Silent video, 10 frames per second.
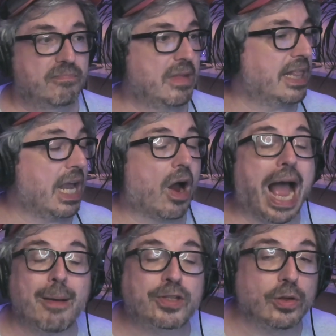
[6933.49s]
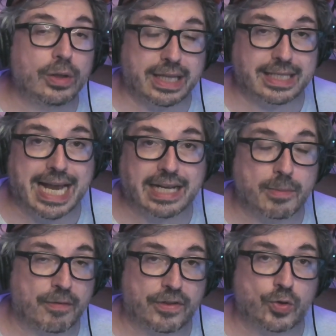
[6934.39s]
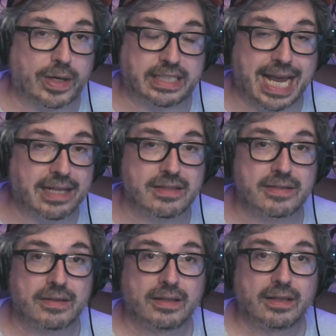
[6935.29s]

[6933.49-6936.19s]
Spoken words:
And they are absolutely the tag team of the 2010s.